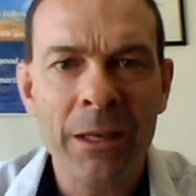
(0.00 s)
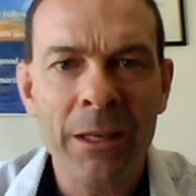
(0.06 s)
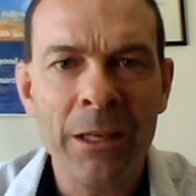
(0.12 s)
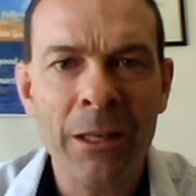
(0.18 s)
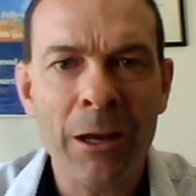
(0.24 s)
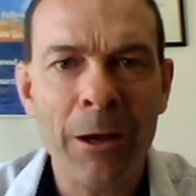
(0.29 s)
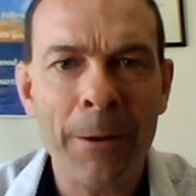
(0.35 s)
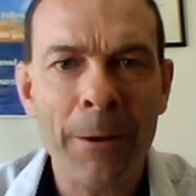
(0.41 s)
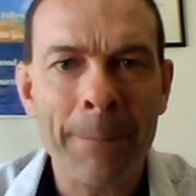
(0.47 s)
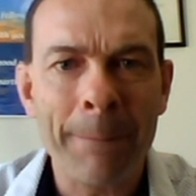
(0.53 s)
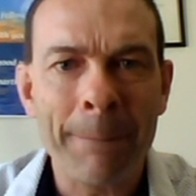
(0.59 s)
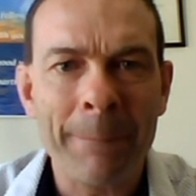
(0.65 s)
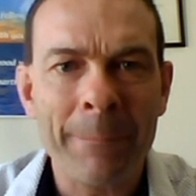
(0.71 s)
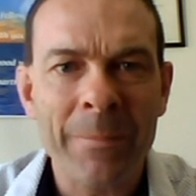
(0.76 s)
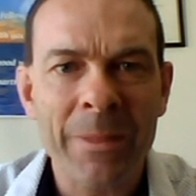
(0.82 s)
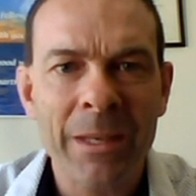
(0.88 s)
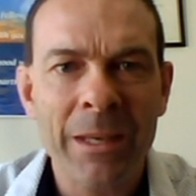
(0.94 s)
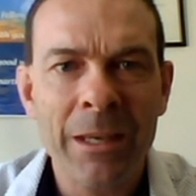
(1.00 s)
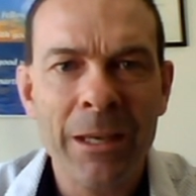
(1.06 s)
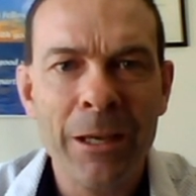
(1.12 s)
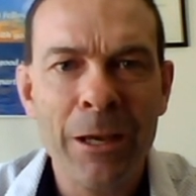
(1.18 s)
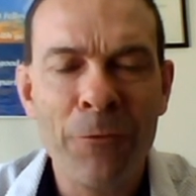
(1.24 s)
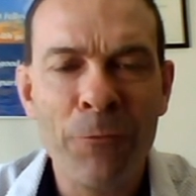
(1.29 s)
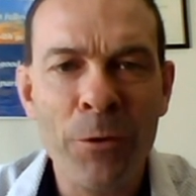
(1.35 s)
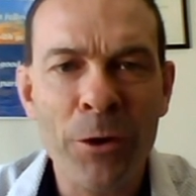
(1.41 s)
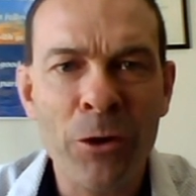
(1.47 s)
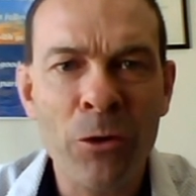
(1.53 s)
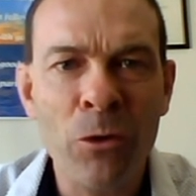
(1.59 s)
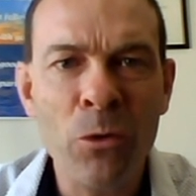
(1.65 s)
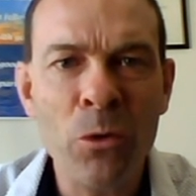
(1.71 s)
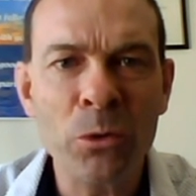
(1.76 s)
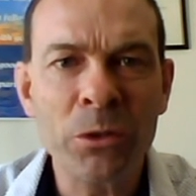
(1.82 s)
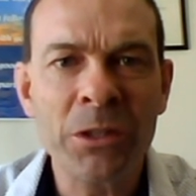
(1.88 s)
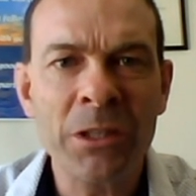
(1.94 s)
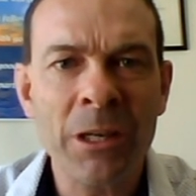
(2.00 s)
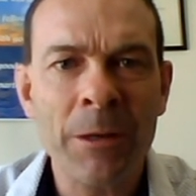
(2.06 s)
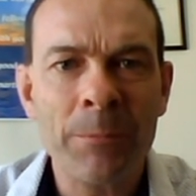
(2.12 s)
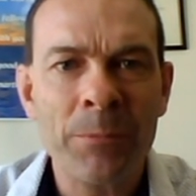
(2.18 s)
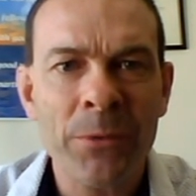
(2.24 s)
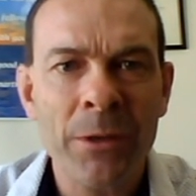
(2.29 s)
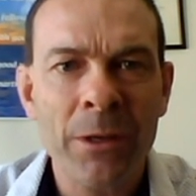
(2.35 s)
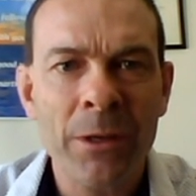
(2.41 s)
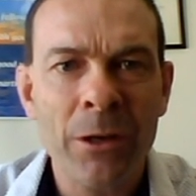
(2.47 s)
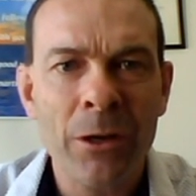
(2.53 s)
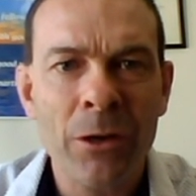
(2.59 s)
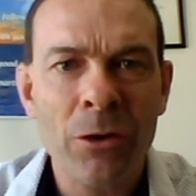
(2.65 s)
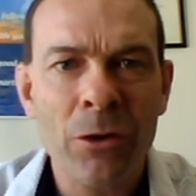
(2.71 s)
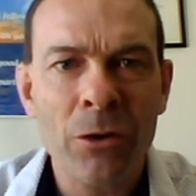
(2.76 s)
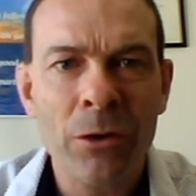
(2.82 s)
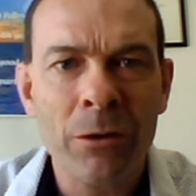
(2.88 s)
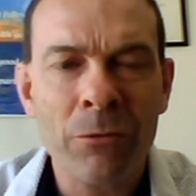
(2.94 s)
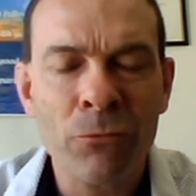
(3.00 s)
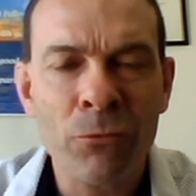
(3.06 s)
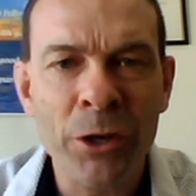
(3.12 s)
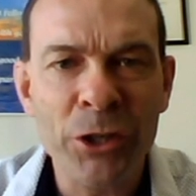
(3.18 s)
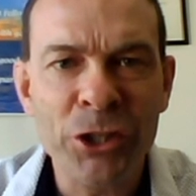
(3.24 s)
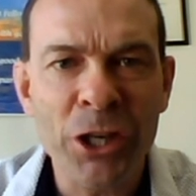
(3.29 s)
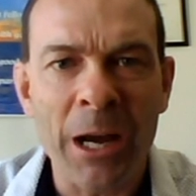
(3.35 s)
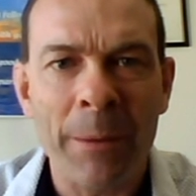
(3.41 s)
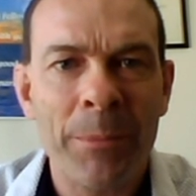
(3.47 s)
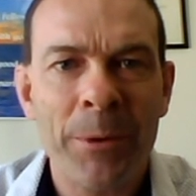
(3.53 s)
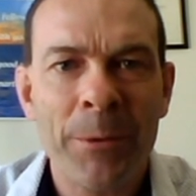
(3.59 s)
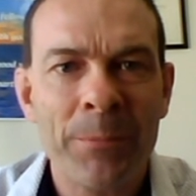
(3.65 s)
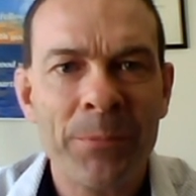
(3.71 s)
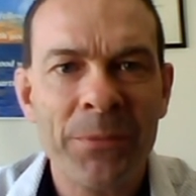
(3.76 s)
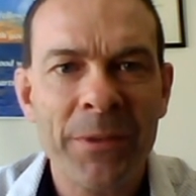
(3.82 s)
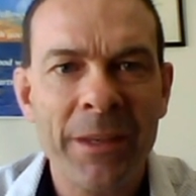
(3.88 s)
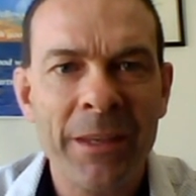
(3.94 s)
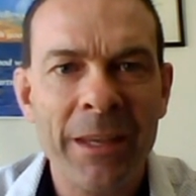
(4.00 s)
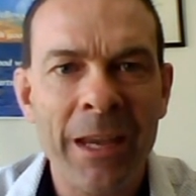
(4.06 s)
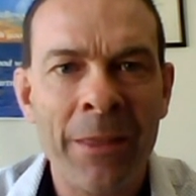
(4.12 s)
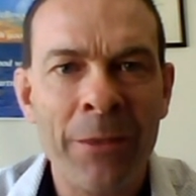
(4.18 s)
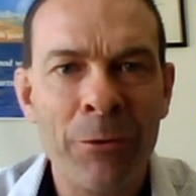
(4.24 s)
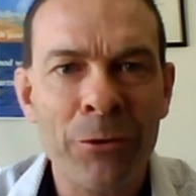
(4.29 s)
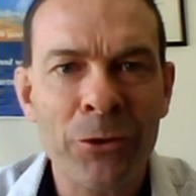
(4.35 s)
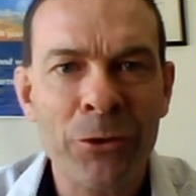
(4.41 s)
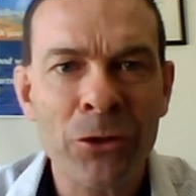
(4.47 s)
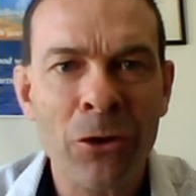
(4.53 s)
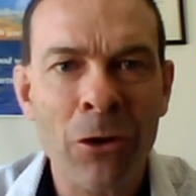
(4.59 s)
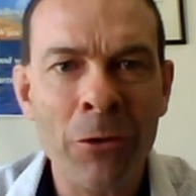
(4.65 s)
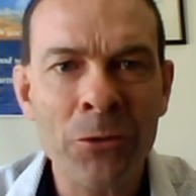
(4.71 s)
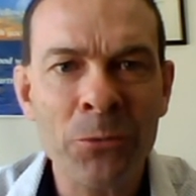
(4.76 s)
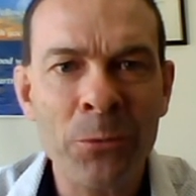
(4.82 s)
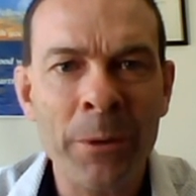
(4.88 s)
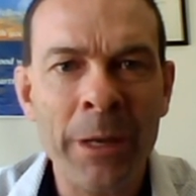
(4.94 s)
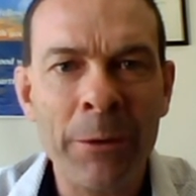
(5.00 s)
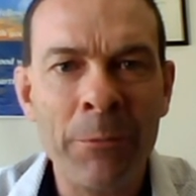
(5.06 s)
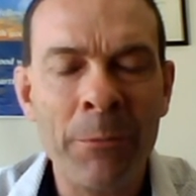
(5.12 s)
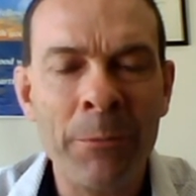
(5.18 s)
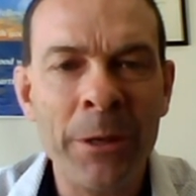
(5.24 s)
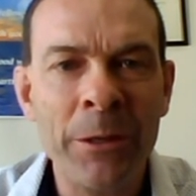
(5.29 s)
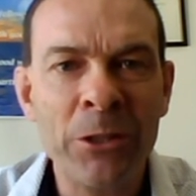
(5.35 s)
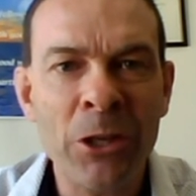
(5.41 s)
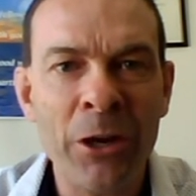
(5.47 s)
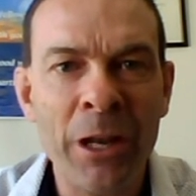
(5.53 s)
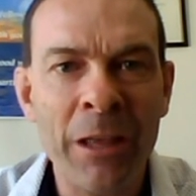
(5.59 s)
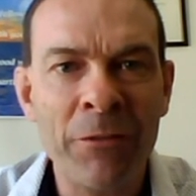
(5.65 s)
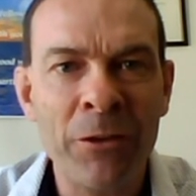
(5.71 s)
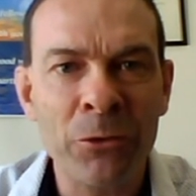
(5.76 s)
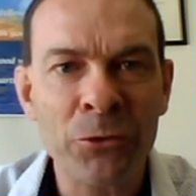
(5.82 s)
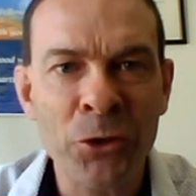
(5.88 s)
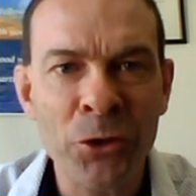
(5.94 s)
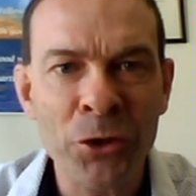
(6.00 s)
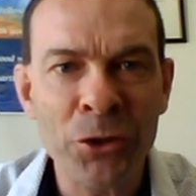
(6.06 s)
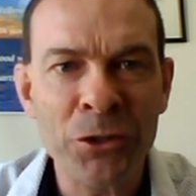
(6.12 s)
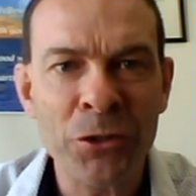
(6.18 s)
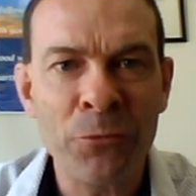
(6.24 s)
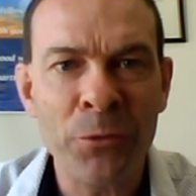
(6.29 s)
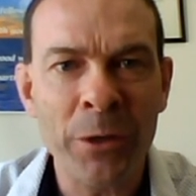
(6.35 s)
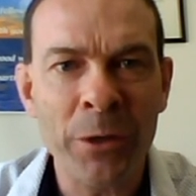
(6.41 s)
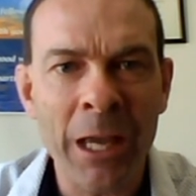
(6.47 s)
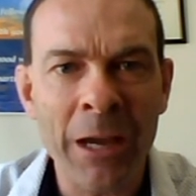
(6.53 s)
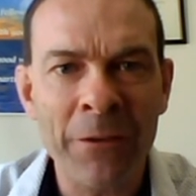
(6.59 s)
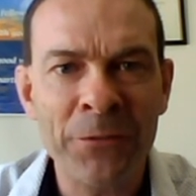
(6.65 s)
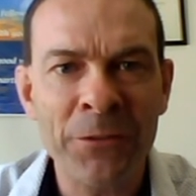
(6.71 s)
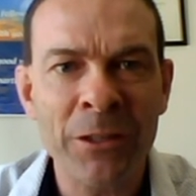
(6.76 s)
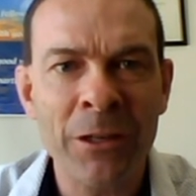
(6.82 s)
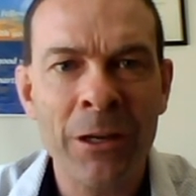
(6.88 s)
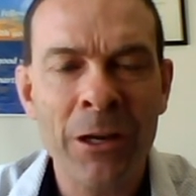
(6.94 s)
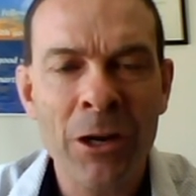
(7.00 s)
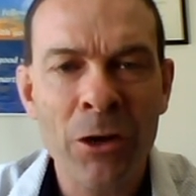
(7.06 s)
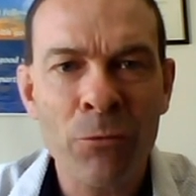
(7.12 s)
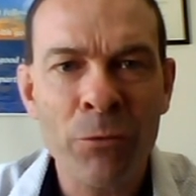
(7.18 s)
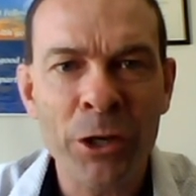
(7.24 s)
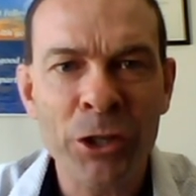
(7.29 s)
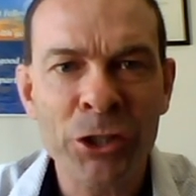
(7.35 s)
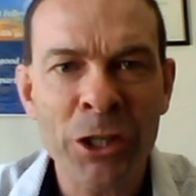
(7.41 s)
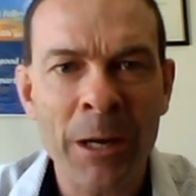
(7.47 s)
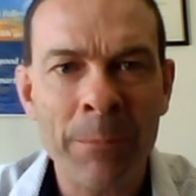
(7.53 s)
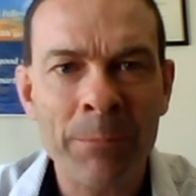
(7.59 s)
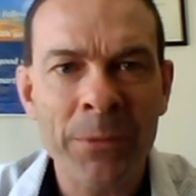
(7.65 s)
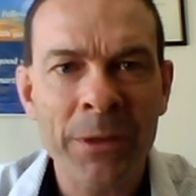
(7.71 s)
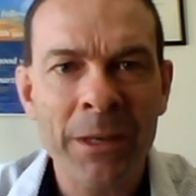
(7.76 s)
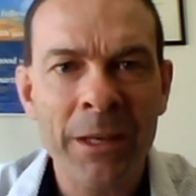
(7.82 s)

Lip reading: you know, if we're called to reach up, and there are times when we don't have an alternative, we have to reach up.